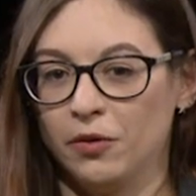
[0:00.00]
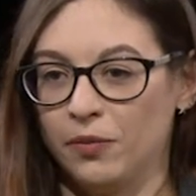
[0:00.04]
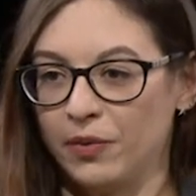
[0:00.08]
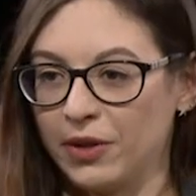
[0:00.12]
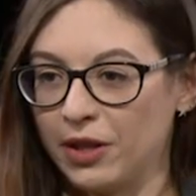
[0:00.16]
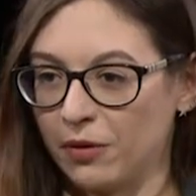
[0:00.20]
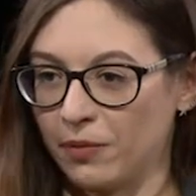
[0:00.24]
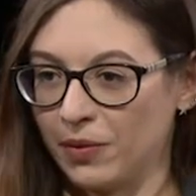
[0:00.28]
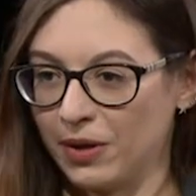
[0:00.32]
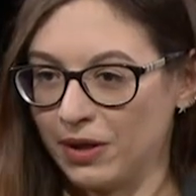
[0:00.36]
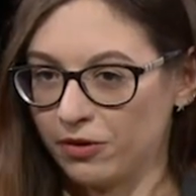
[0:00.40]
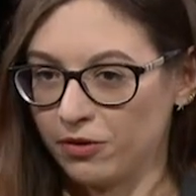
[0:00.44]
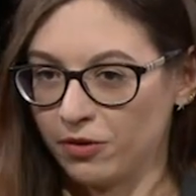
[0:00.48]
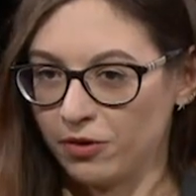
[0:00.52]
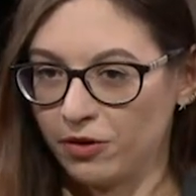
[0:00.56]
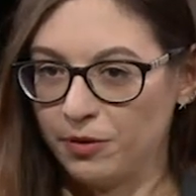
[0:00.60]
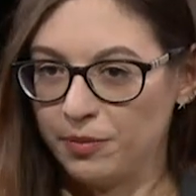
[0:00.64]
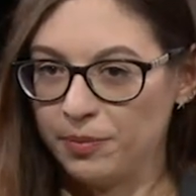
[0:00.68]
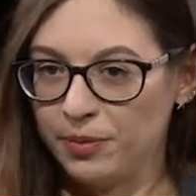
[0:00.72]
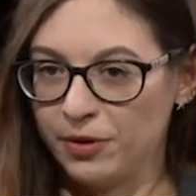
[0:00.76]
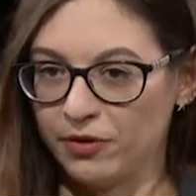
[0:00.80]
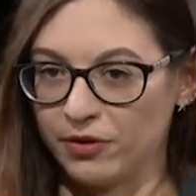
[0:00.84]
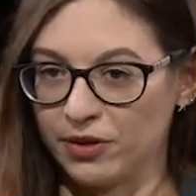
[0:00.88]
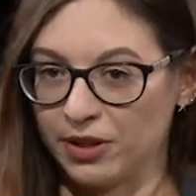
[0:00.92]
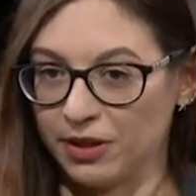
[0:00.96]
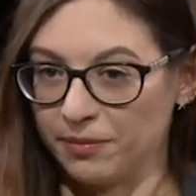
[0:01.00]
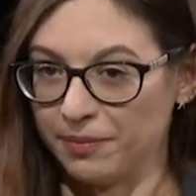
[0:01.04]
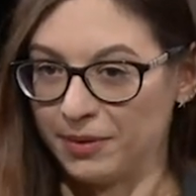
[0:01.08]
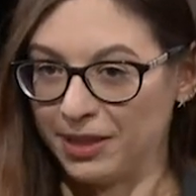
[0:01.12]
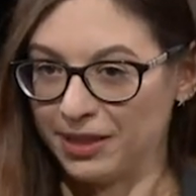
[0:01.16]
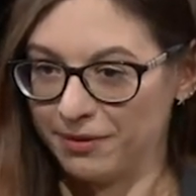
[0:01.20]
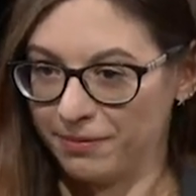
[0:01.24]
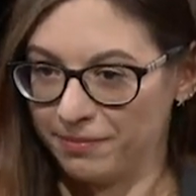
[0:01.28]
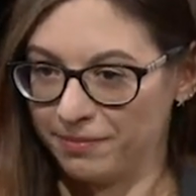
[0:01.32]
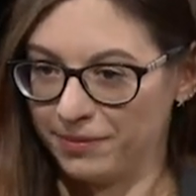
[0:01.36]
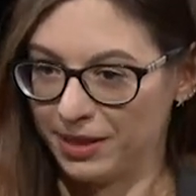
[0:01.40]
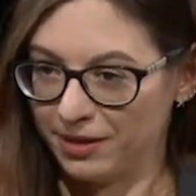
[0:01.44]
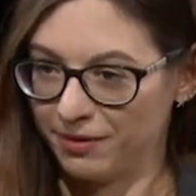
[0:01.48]
with a quantum computer.
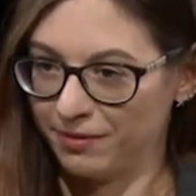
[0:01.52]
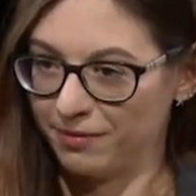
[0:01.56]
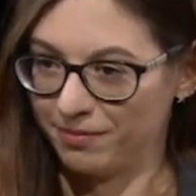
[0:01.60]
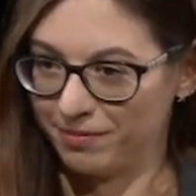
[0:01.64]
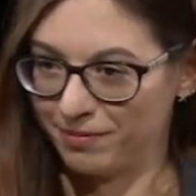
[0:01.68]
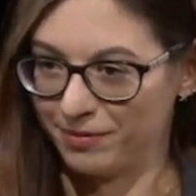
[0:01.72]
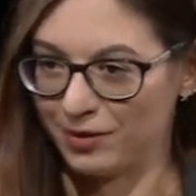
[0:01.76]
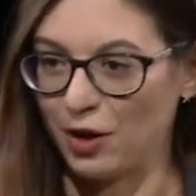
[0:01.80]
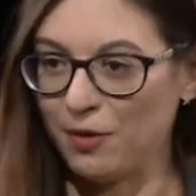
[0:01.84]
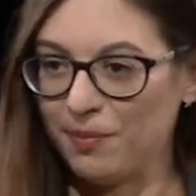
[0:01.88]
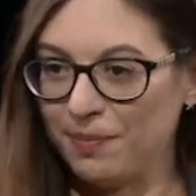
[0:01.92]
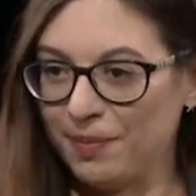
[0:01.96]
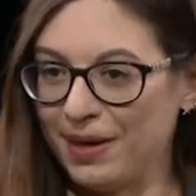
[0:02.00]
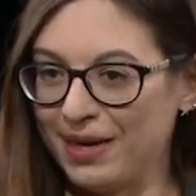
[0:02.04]
But, but don't